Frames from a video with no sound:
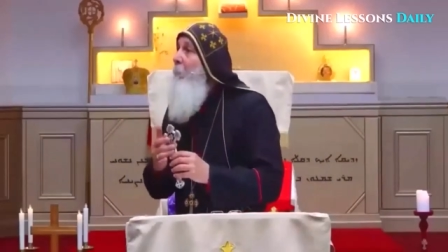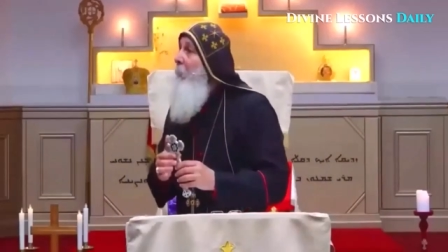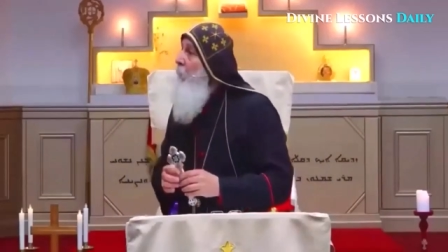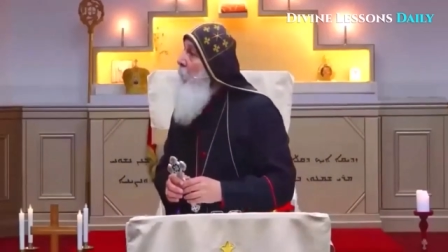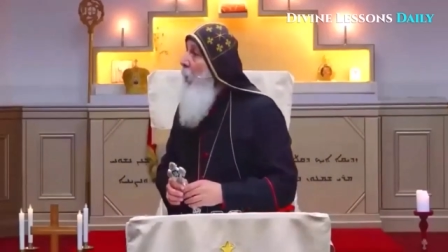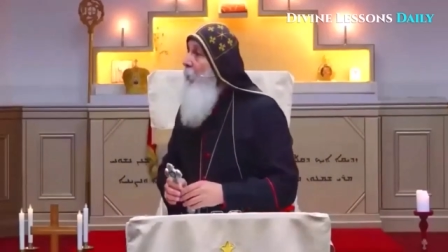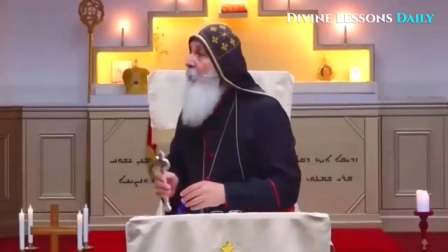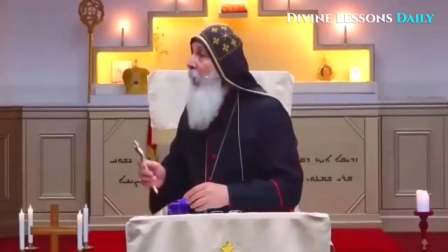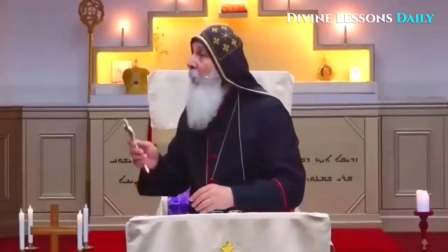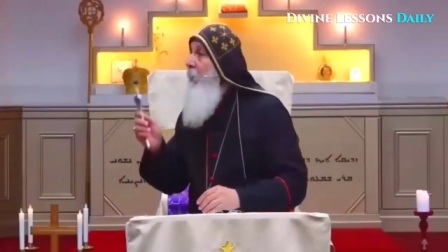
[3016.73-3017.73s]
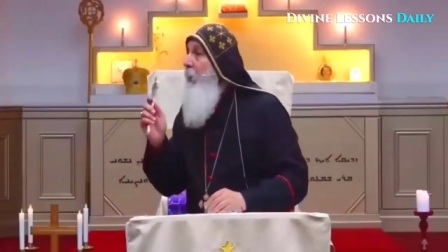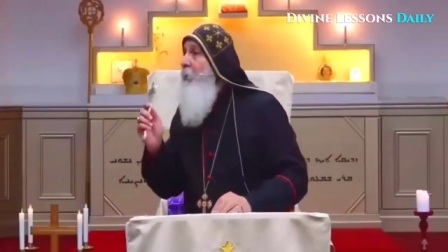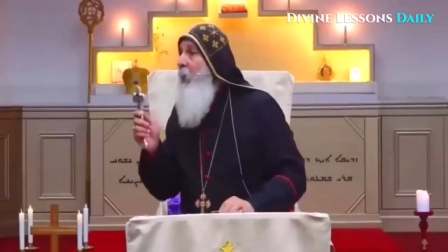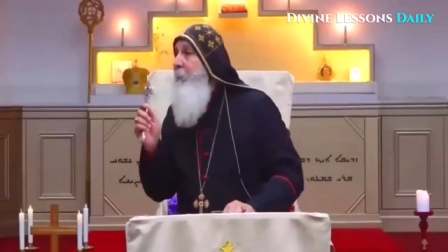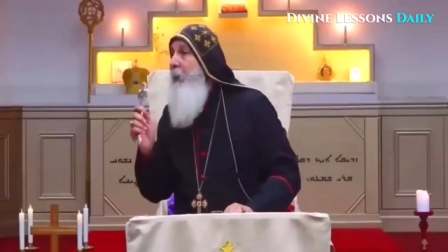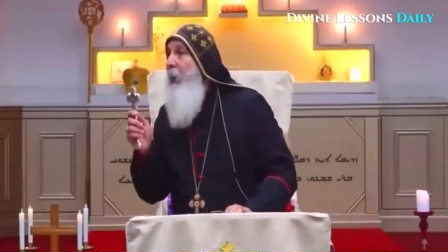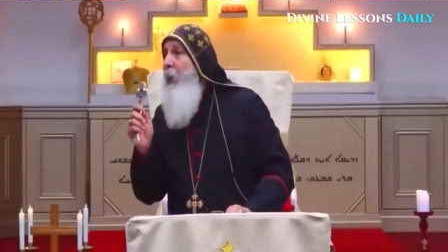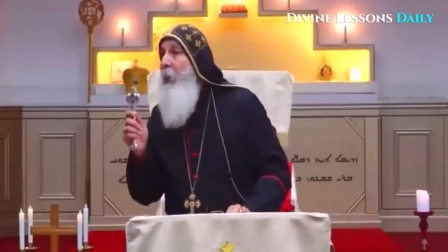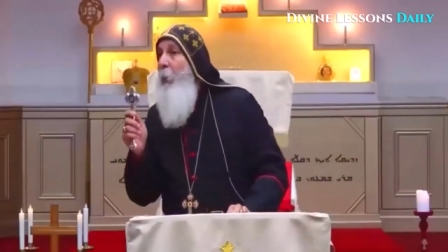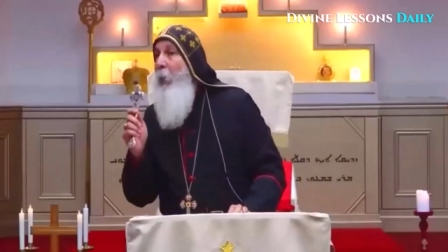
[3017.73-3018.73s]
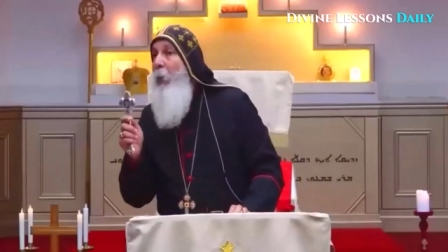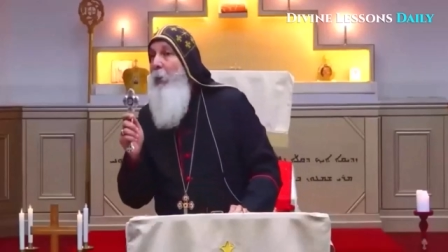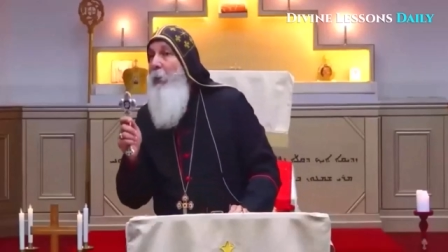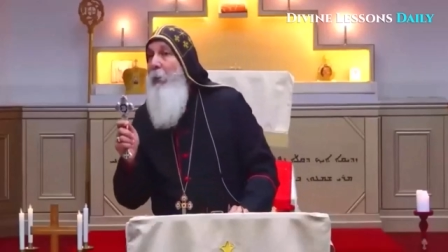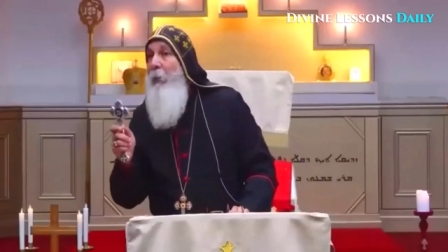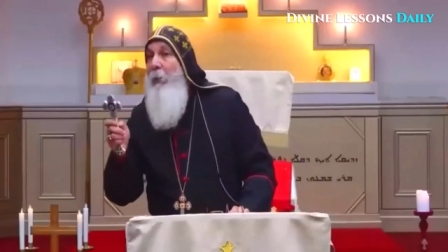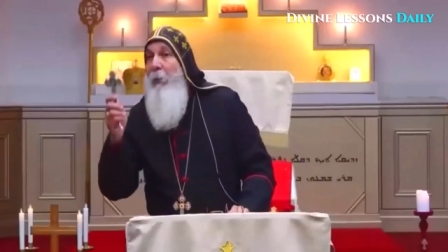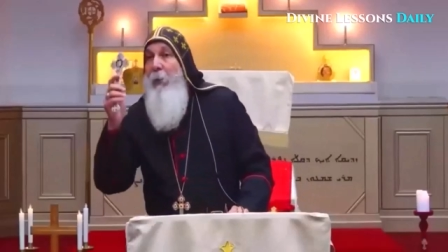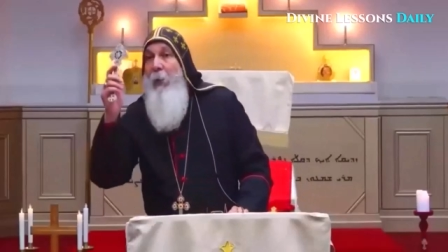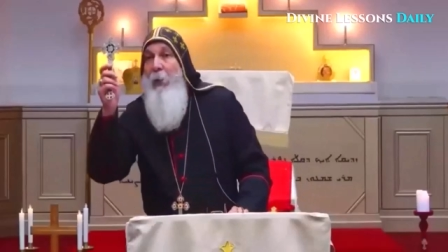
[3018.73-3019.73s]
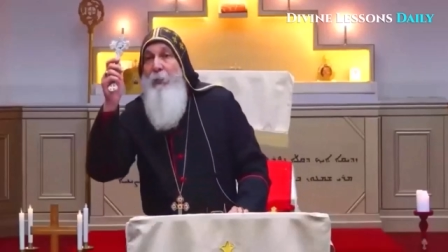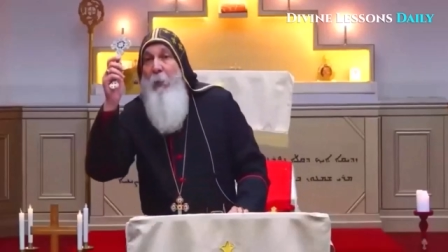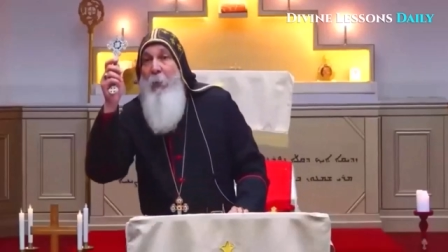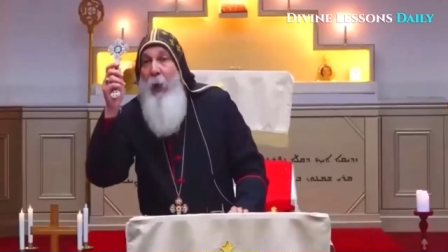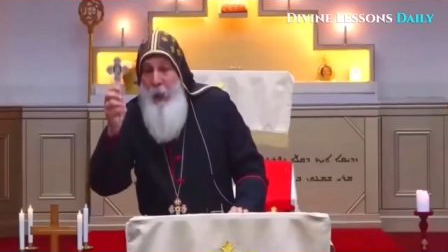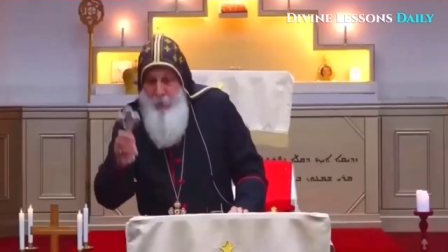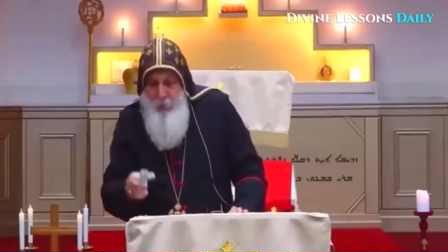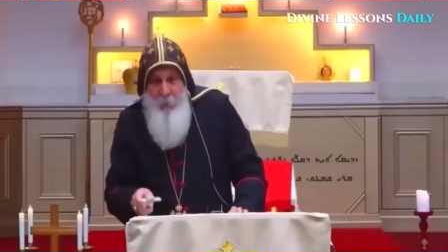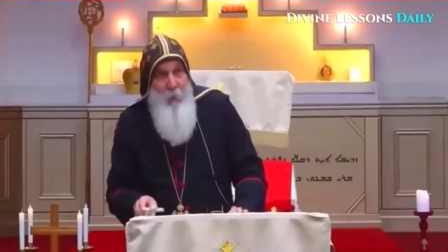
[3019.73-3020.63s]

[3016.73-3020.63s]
But don't tell me what's happening in the world is from God.